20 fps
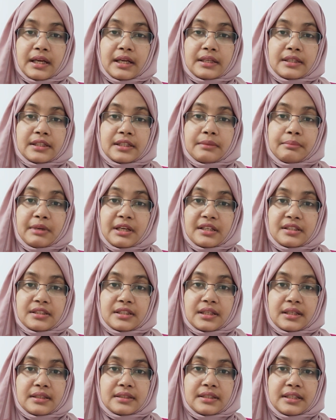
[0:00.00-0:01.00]
and
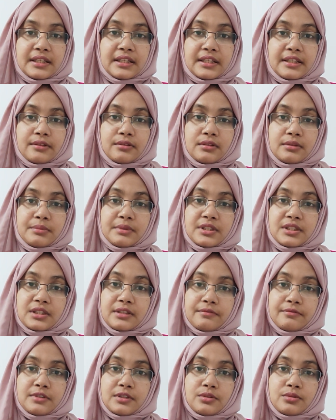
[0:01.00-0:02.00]
immediately you will be
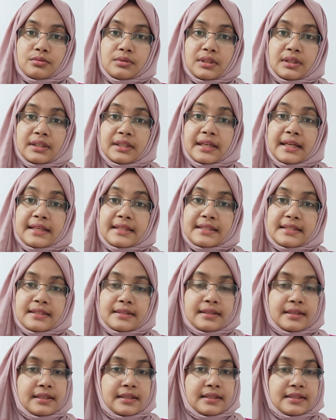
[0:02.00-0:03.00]
shifted to the
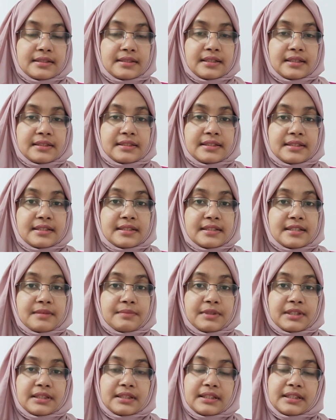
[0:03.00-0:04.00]
next case, that is
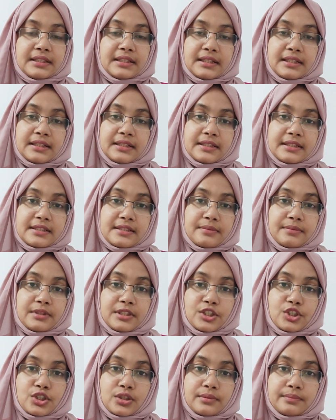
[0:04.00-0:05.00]
systemic clinical
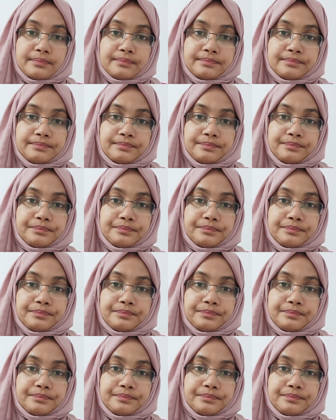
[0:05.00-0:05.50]
examination.